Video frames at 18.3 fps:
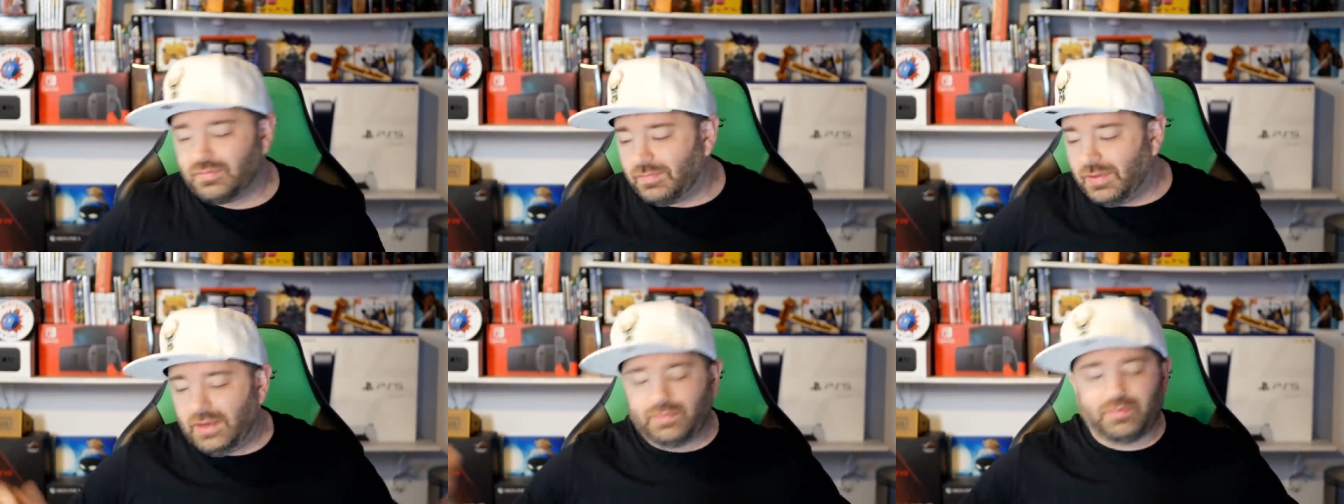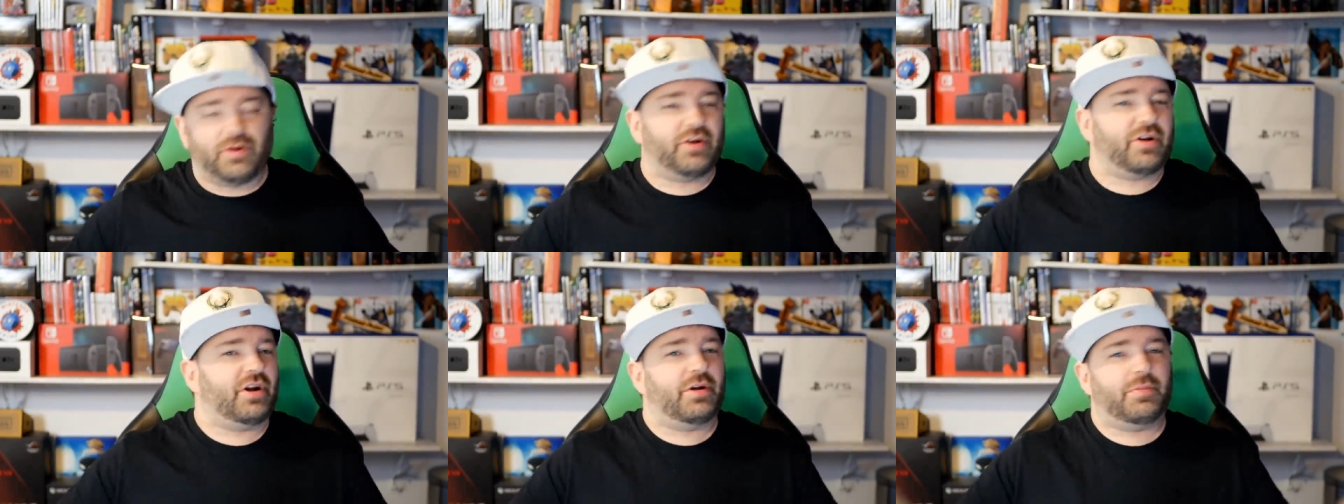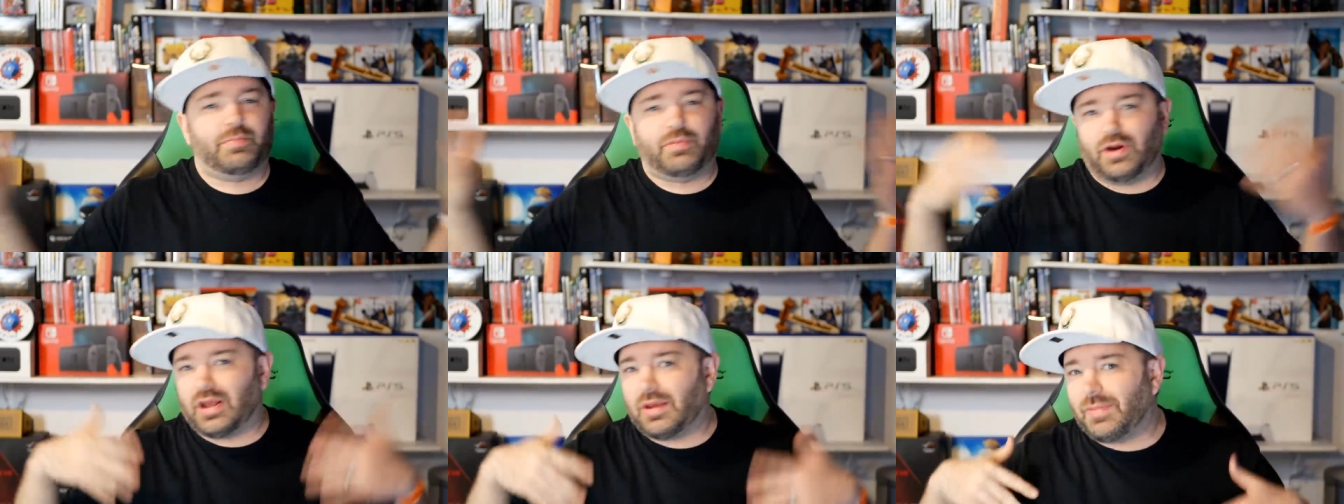people are going to
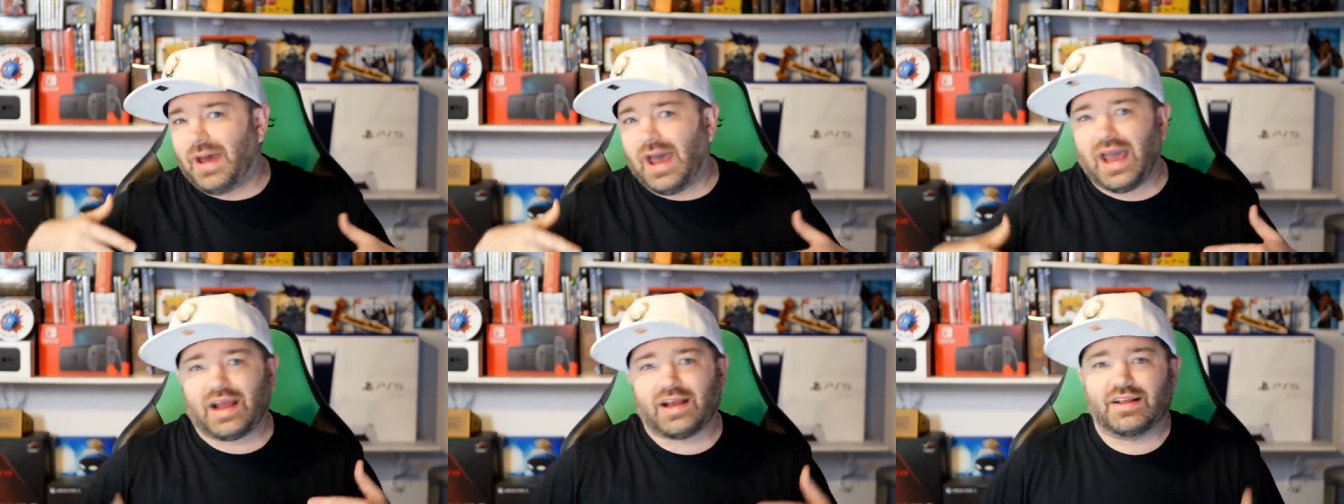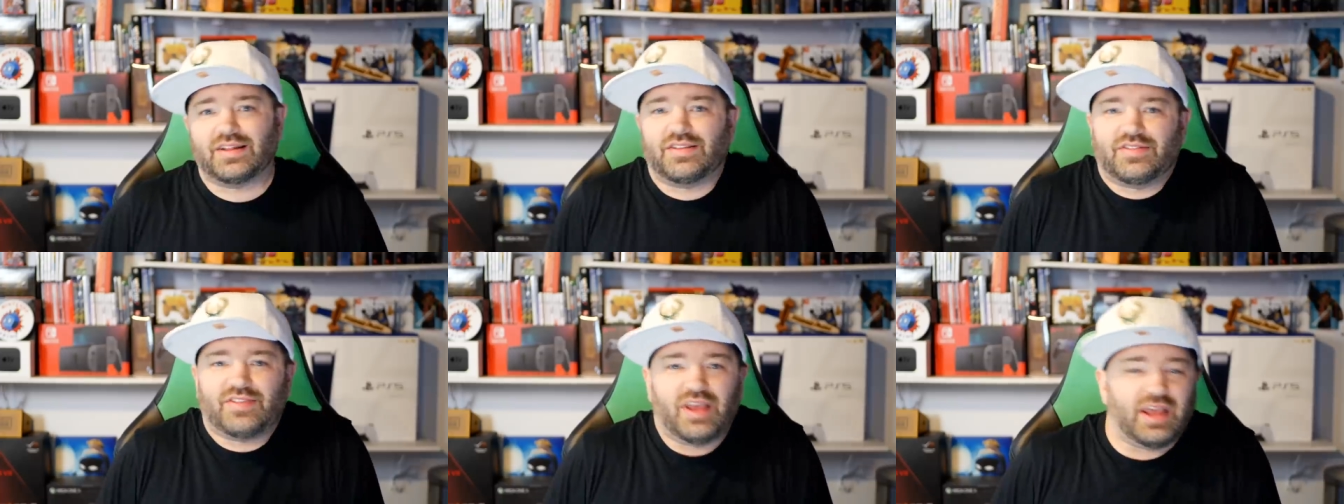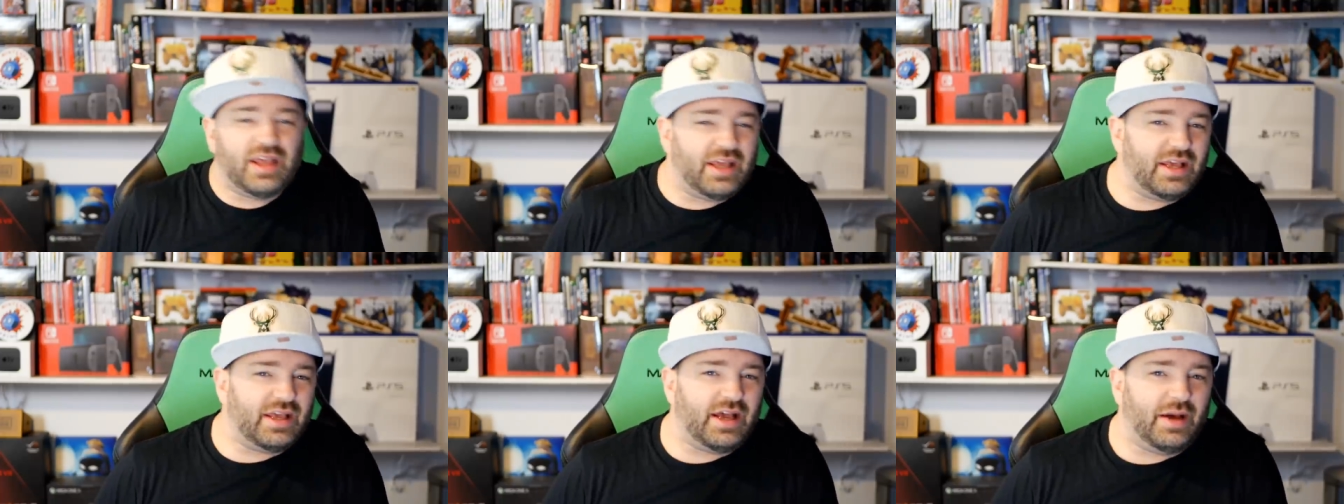bring back and
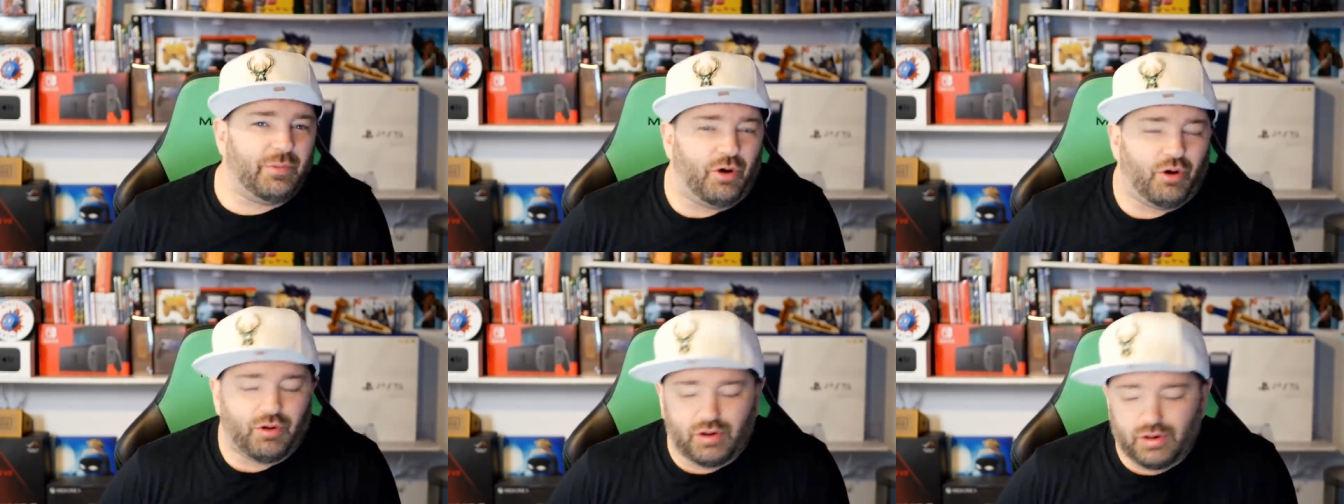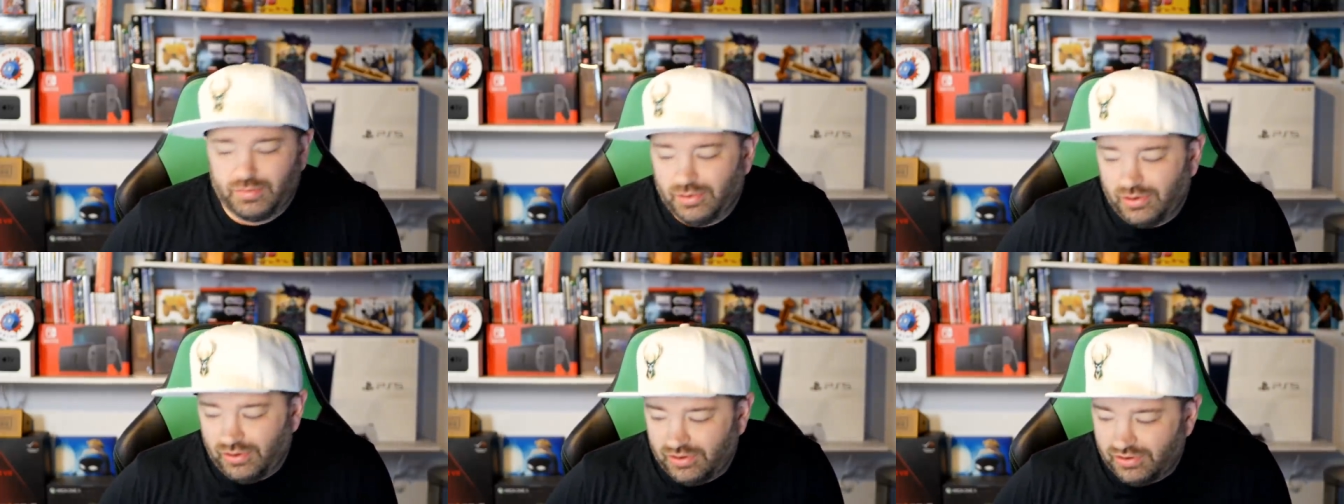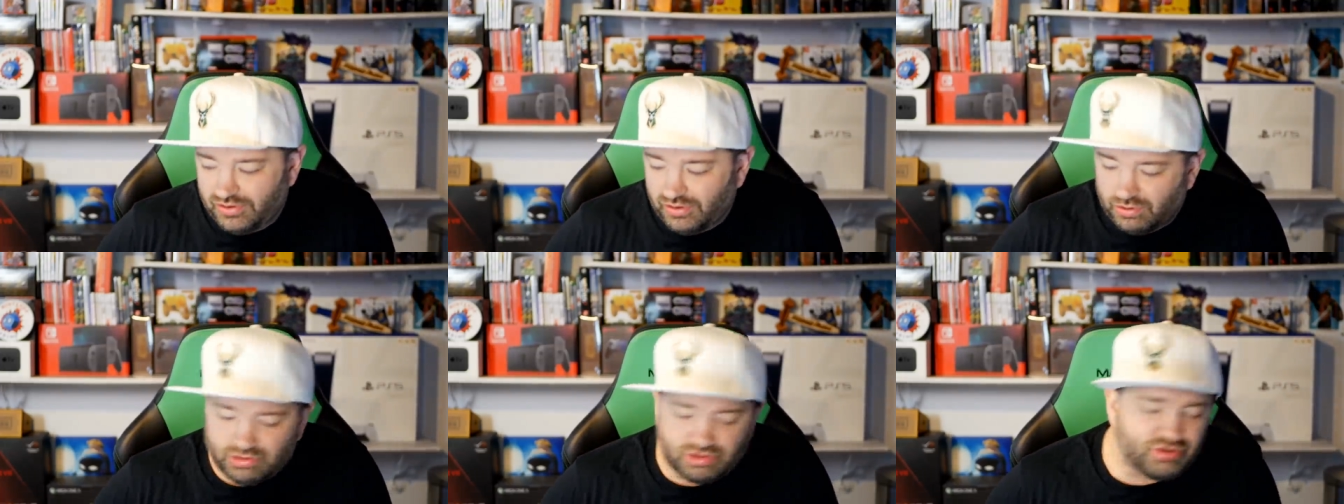say I'm horrible and
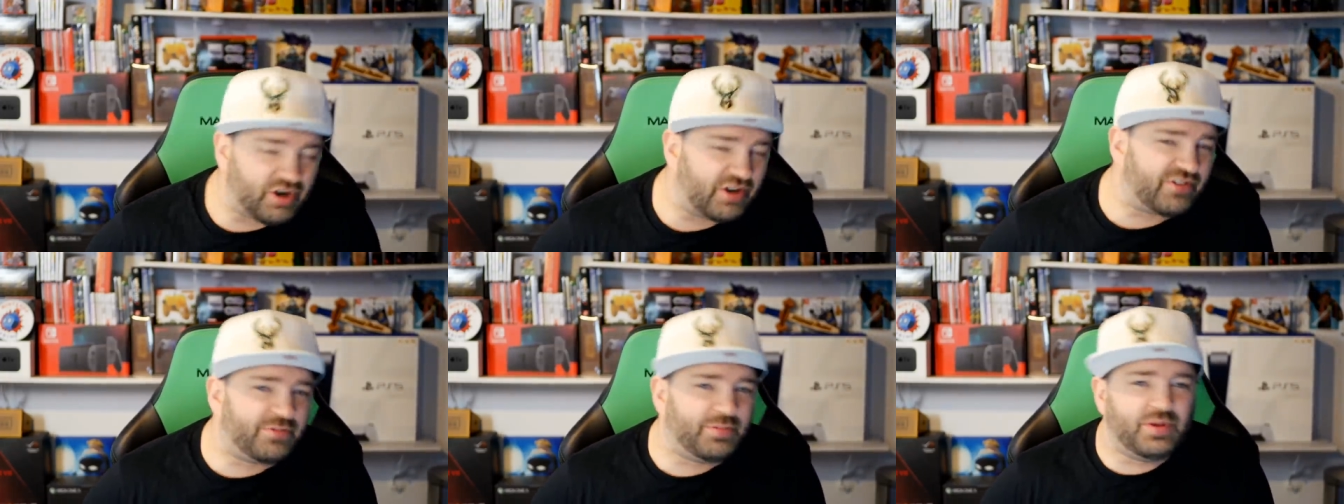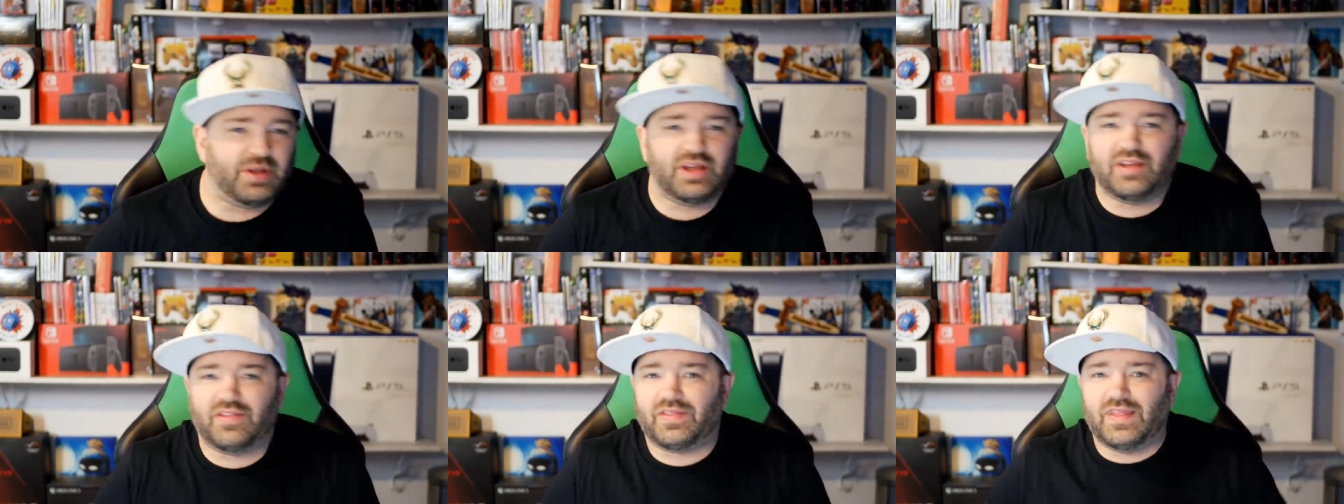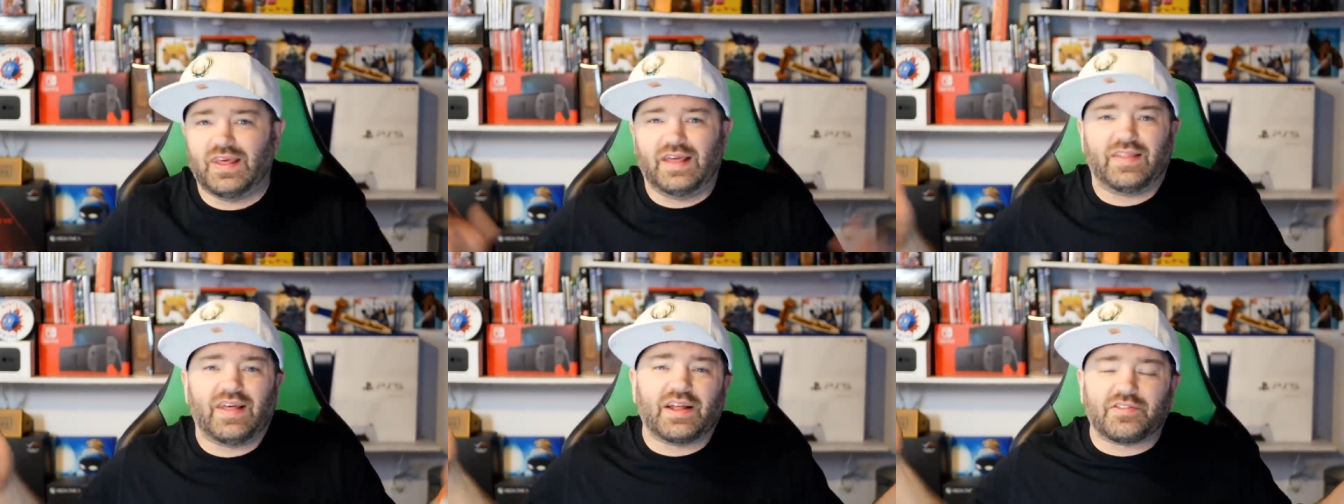don't trust me, and
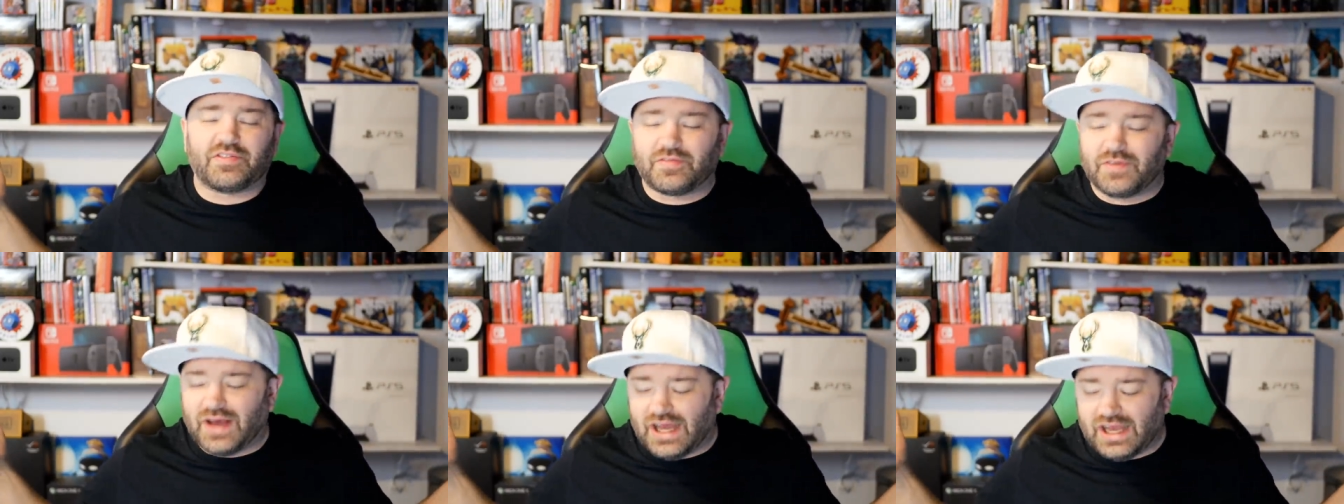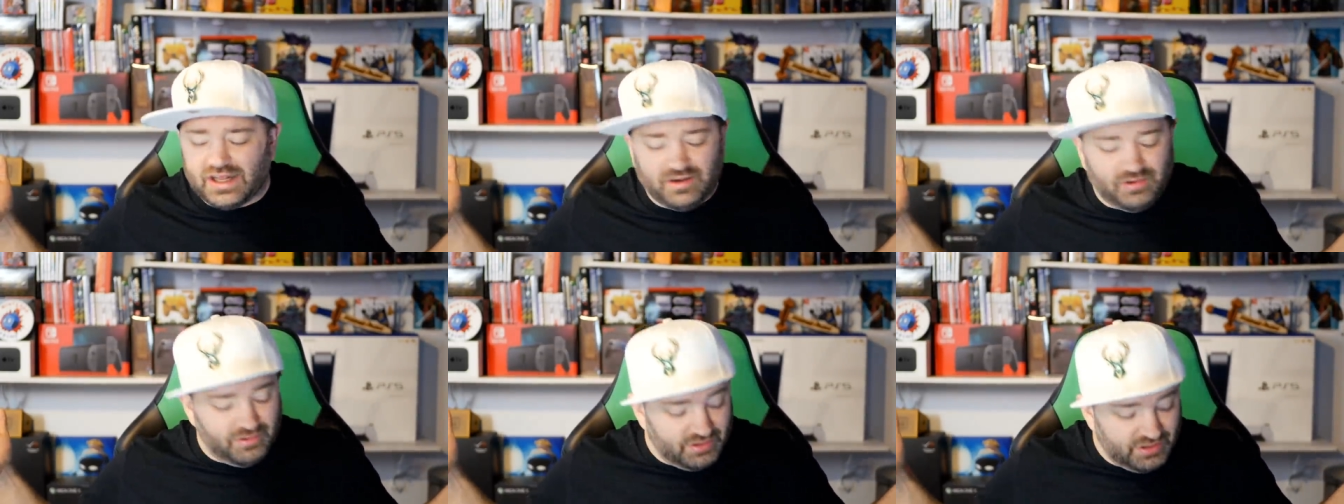that's fine.